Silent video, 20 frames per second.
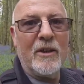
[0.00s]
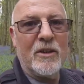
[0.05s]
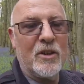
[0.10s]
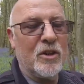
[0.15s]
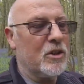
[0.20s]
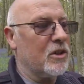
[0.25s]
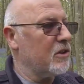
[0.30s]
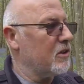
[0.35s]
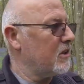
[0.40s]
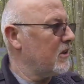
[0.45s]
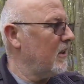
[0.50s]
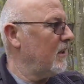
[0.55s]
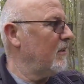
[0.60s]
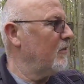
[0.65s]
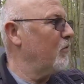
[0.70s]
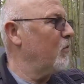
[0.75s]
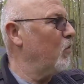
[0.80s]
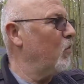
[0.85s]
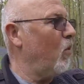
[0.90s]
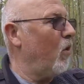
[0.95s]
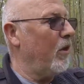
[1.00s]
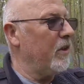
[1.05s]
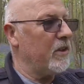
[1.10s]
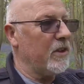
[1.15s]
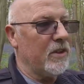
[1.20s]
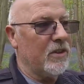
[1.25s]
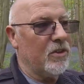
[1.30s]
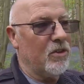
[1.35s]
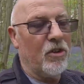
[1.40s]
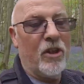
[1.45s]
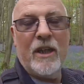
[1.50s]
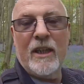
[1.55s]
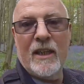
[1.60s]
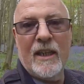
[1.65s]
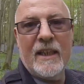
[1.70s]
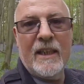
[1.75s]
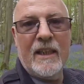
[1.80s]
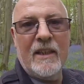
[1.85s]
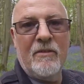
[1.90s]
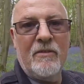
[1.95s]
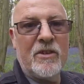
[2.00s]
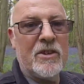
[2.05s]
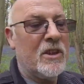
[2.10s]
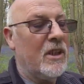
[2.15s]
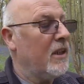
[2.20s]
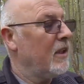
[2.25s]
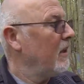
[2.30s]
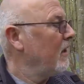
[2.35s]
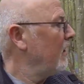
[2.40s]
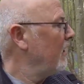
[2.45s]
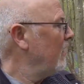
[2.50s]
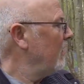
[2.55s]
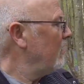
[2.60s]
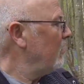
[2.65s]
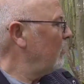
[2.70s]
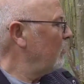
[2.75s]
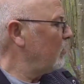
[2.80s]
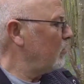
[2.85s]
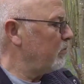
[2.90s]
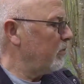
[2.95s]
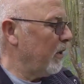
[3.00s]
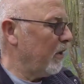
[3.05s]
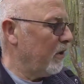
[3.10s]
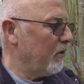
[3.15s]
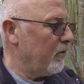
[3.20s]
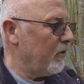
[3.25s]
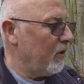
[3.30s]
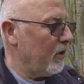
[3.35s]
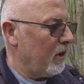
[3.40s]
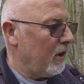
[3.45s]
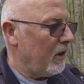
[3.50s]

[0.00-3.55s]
just a sea of white and green leaves. Looks beautiful.